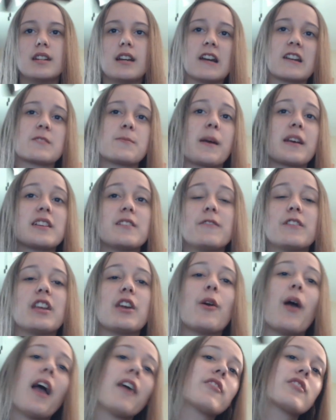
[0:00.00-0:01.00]
Expect a
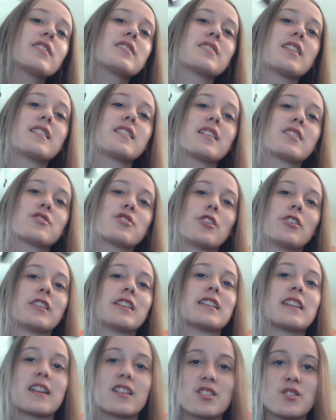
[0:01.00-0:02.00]
video every Sunday
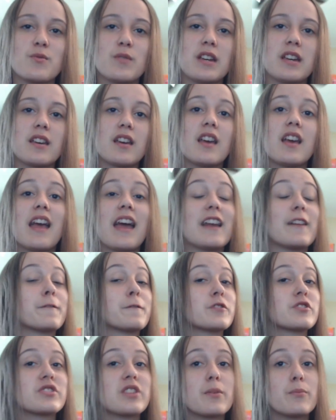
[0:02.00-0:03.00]
starting next week, and if
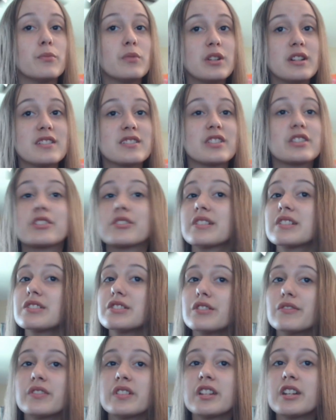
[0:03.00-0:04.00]
for some reason there is
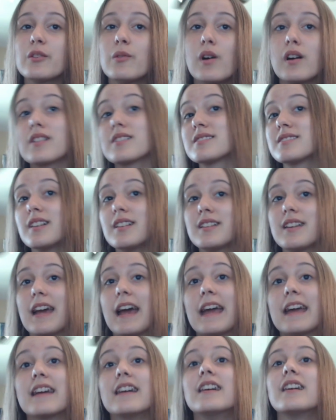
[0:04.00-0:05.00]
no video on a
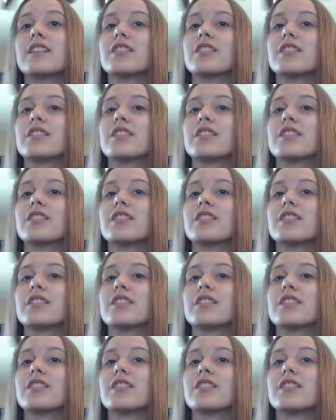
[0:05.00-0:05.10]
Sunday,